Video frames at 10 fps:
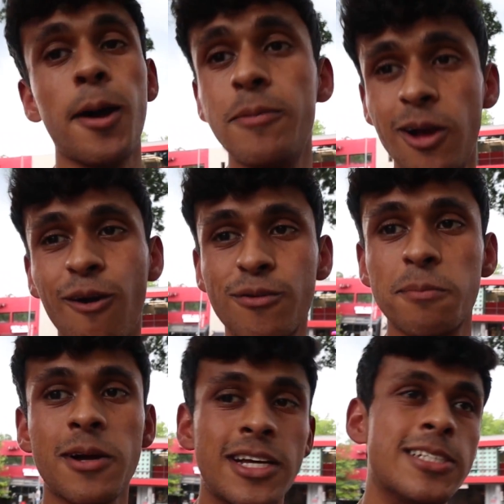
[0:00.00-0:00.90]
a bit
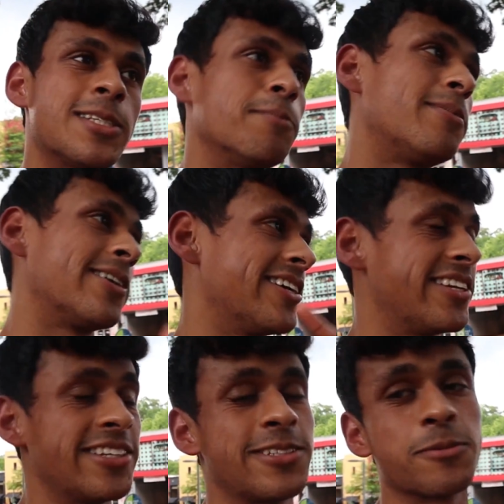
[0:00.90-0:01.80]
overpriced, but
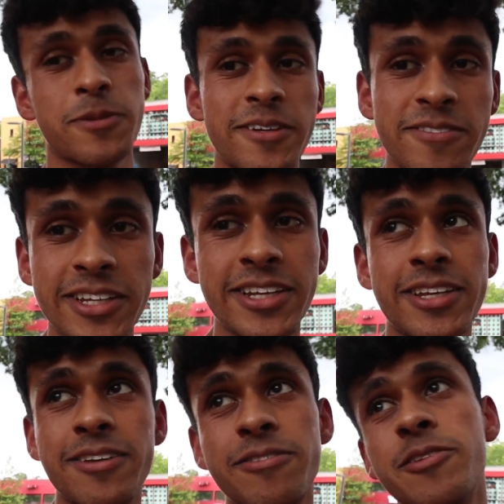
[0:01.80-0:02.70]
it is super
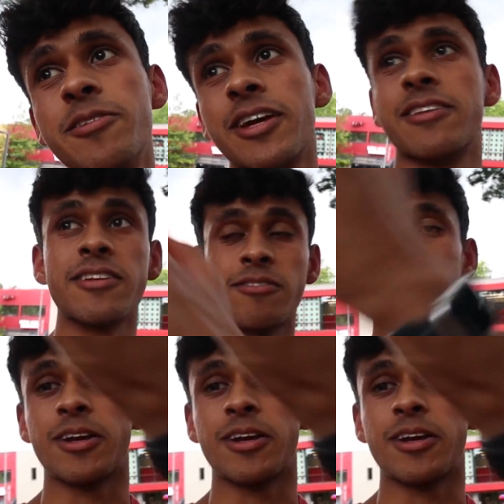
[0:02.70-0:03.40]
convenient if you like live